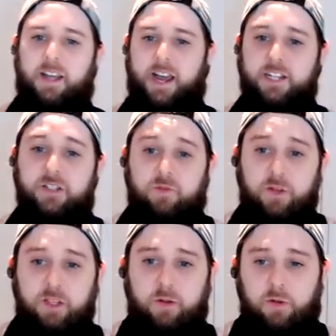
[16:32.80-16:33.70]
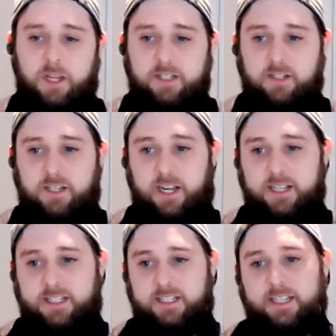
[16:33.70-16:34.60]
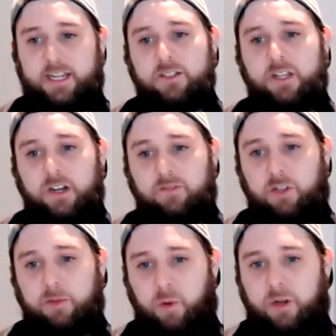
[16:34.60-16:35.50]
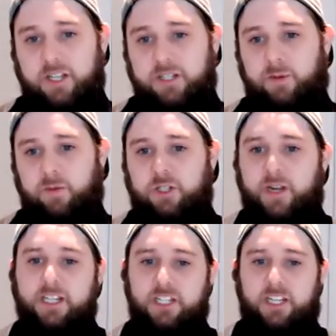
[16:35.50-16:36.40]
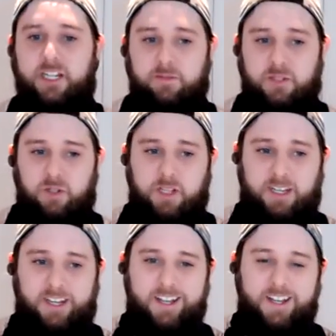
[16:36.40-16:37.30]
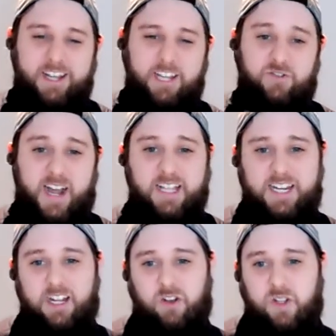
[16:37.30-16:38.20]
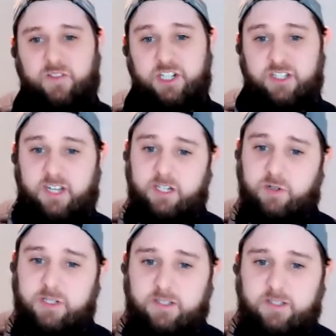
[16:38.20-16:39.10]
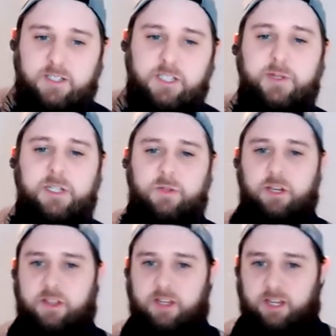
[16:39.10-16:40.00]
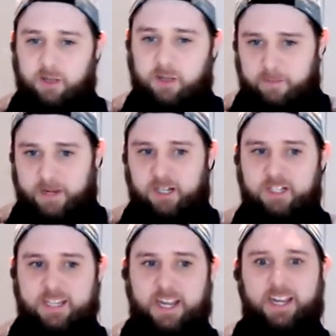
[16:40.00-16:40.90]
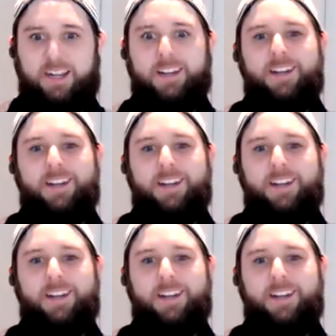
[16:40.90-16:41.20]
And it's a really cool exercise. It sounds kind of laborious, but what you actually end up doing is validating all of your design choices, especially when you're thinking a bit bigger, saying